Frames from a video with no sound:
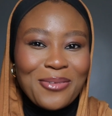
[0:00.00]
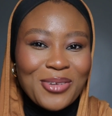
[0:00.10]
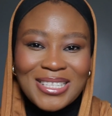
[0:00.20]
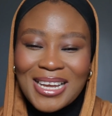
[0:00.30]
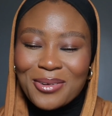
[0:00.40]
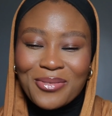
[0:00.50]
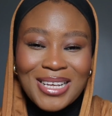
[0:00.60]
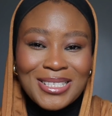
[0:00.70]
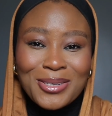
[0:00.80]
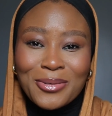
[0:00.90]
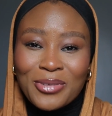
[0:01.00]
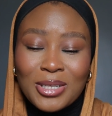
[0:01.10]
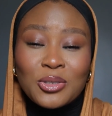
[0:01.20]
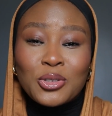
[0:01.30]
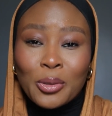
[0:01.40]
you're tired of asking your
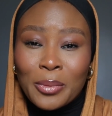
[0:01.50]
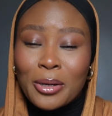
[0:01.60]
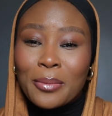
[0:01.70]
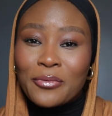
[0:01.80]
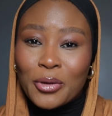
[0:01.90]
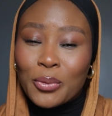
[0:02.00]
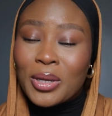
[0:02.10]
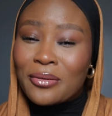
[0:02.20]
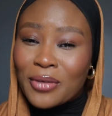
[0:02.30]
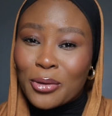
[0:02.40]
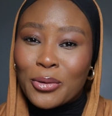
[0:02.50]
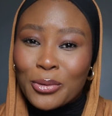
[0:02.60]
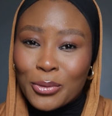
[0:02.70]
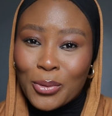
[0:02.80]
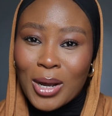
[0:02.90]
friend to do your makeup for you whenever you
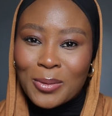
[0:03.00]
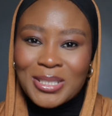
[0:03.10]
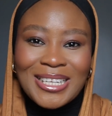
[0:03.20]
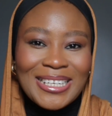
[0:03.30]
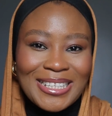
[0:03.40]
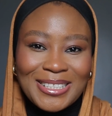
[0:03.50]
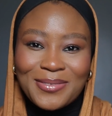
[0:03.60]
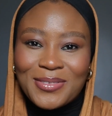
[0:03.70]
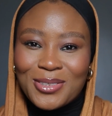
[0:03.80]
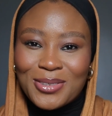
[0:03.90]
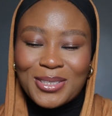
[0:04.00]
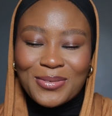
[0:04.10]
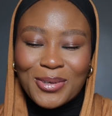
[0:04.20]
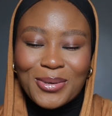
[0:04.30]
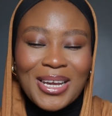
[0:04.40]
all go out, then this video is
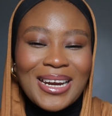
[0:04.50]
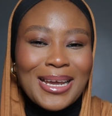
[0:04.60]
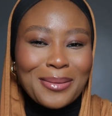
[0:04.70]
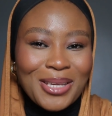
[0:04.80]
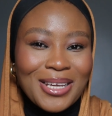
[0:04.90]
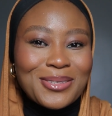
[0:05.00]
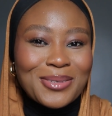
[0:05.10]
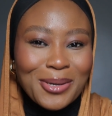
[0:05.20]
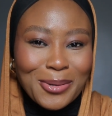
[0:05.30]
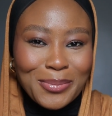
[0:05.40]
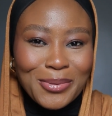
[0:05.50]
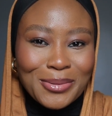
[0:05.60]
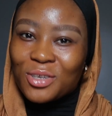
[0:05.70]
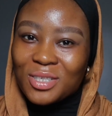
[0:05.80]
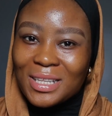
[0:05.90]
for you and I am here to help
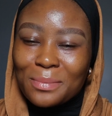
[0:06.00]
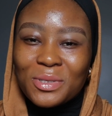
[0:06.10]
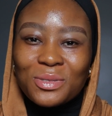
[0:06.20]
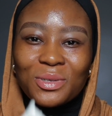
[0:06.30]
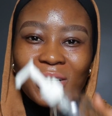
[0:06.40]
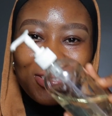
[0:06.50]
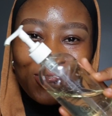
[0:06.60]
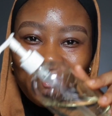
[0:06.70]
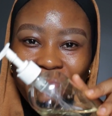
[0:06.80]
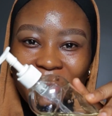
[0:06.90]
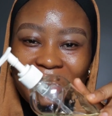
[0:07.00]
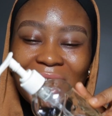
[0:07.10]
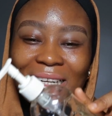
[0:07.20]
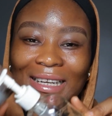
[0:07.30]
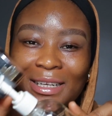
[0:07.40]
you. First step is to cleanse your face
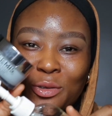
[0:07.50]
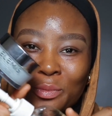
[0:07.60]
and then you